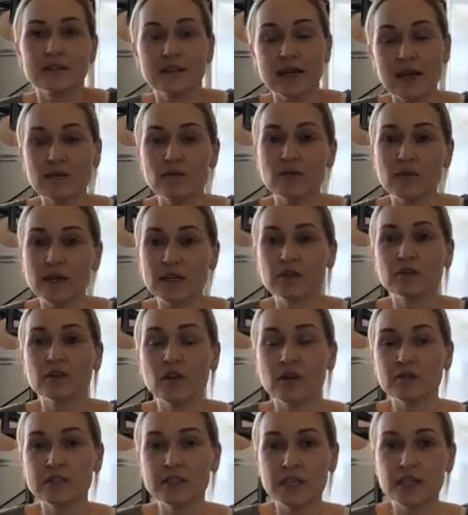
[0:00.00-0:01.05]
have a regular
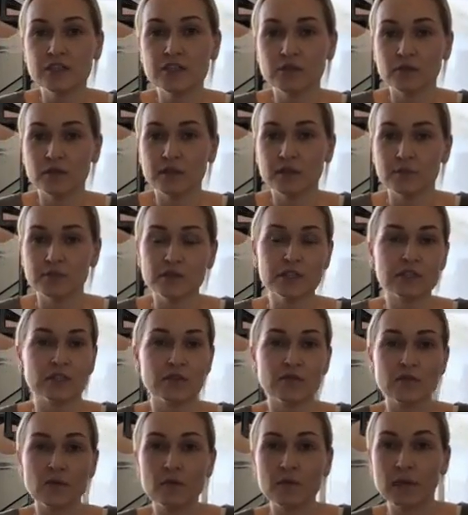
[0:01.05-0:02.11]
conversation with them, just to
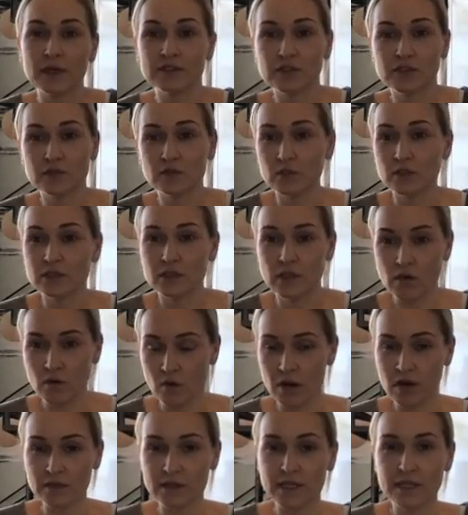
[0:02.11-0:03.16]
throw punches once in a
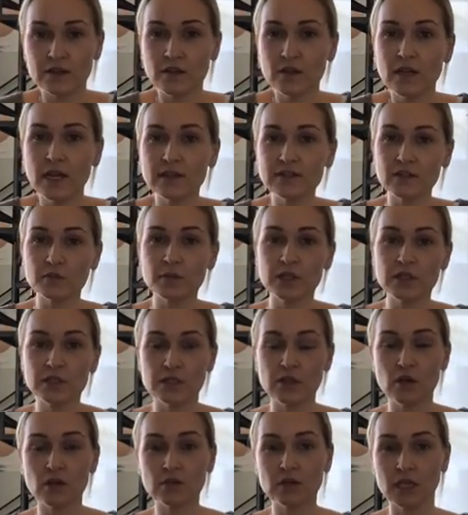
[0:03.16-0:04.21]
while. Like, you don't have to be
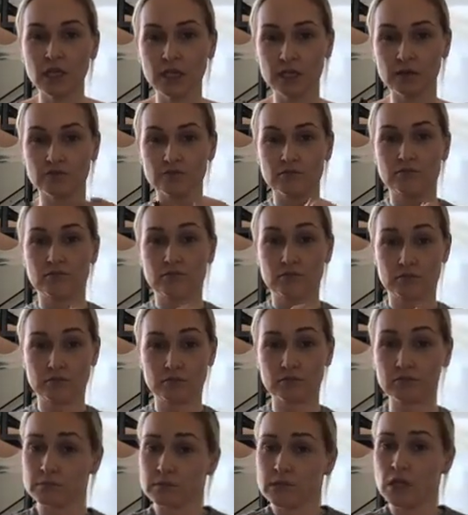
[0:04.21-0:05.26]
so like,
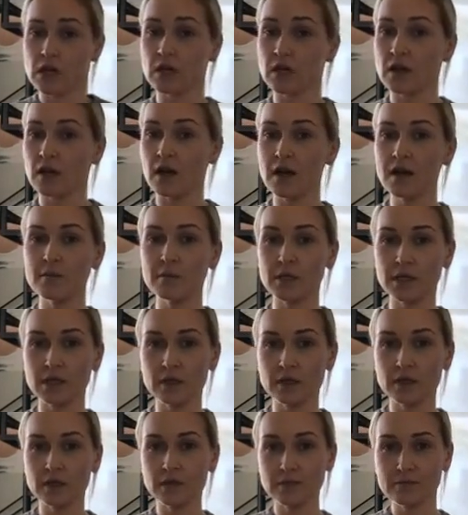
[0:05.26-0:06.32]
I'm
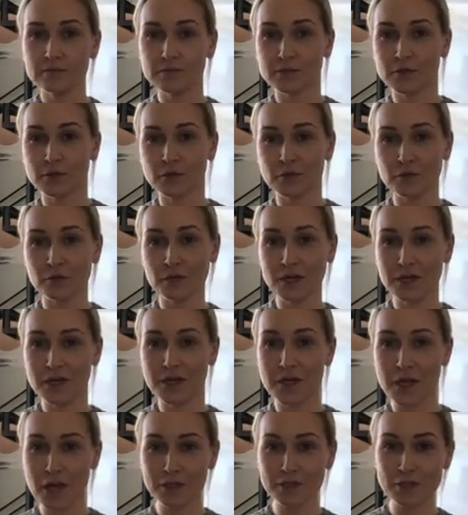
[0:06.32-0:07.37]
here to
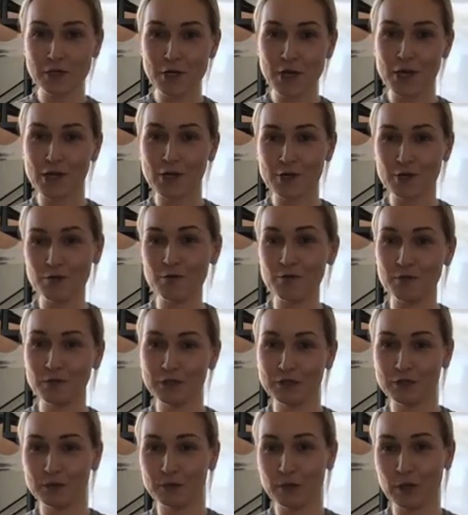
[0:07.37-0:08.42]
educate you,
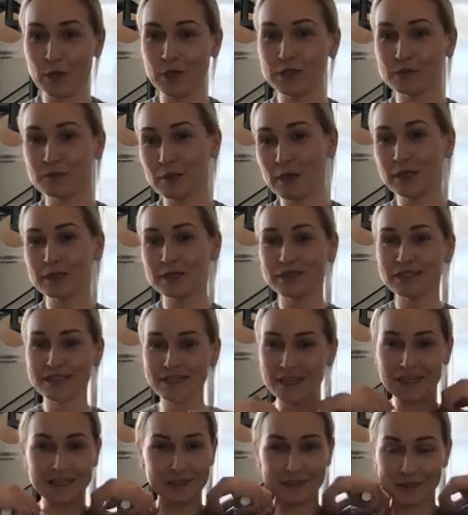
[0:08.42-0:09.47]
Mr. Prospect.
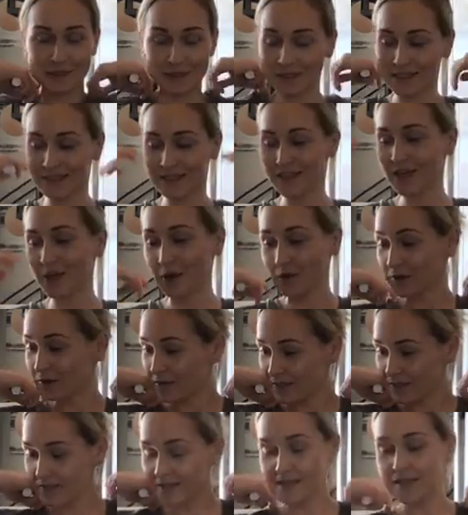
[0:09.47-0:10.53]
Like, no,
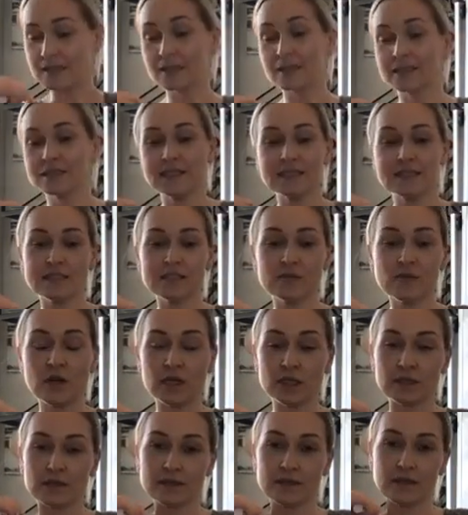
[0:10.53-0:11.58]
like that doesn't
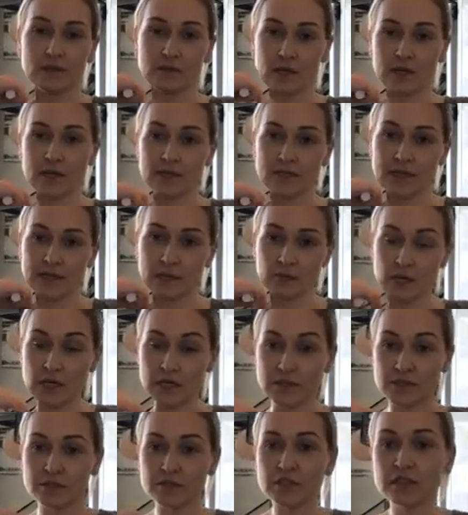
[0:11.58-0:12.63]
work. We're not that
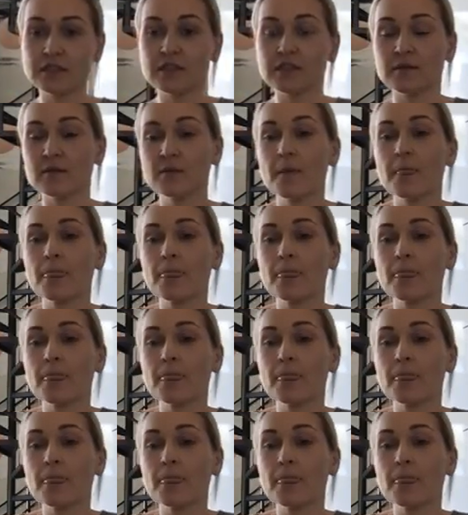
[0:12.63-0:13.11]
impressed. Just